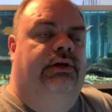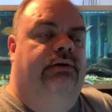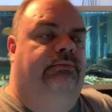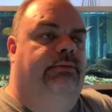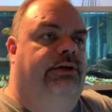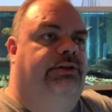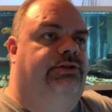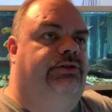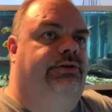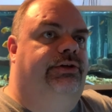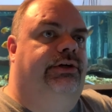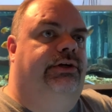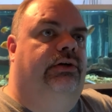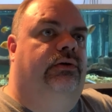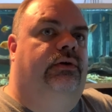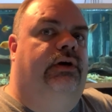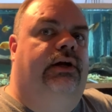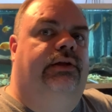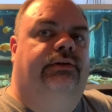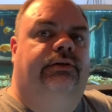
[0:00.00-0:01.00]
Make sure you go
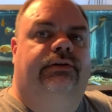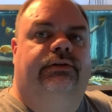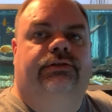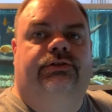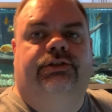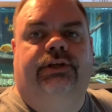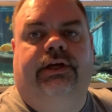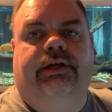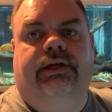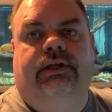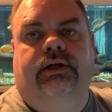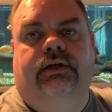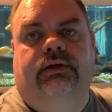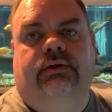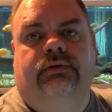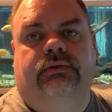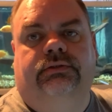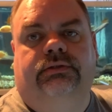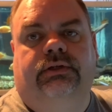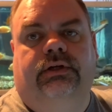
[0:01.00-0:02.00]
on there and check it
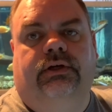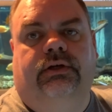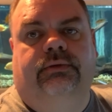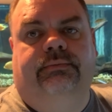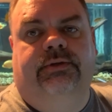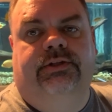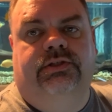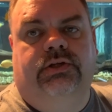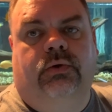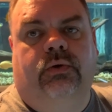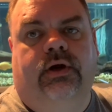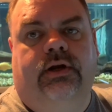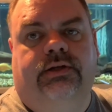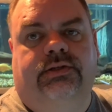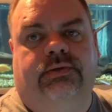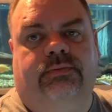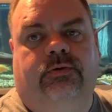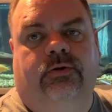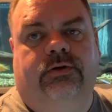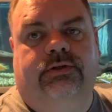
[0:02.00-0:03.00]
out. Um, it's
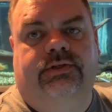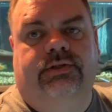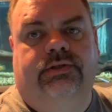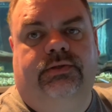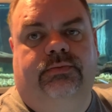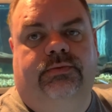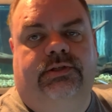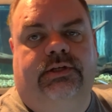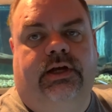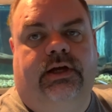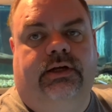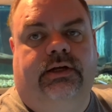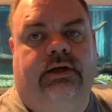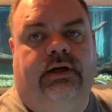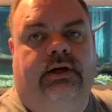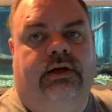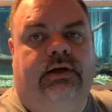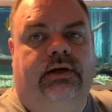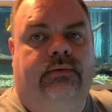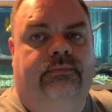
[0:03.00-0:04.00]

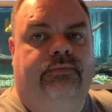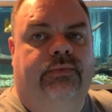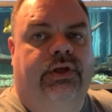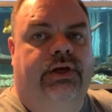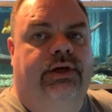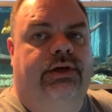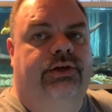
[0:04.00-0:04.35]
aquaticsupportsystems.com.